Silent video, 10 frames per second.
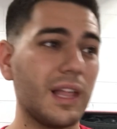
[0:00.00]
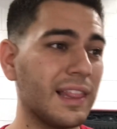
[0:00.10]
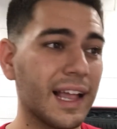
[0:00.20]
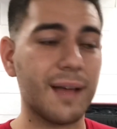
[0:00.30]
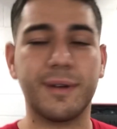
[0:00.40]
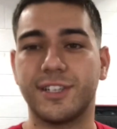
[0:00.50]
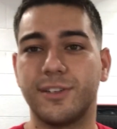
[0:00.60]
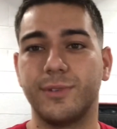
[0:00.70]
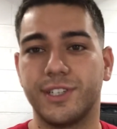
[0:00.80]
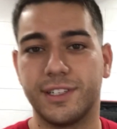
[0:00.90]
like I mentioned,
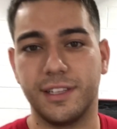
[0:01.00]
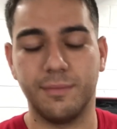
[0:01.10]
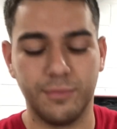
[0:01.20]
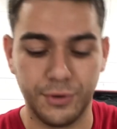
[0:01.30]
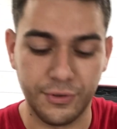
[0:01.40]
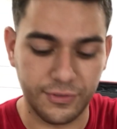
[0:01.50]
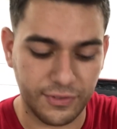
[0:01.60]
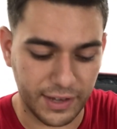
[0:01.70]
we just did the move,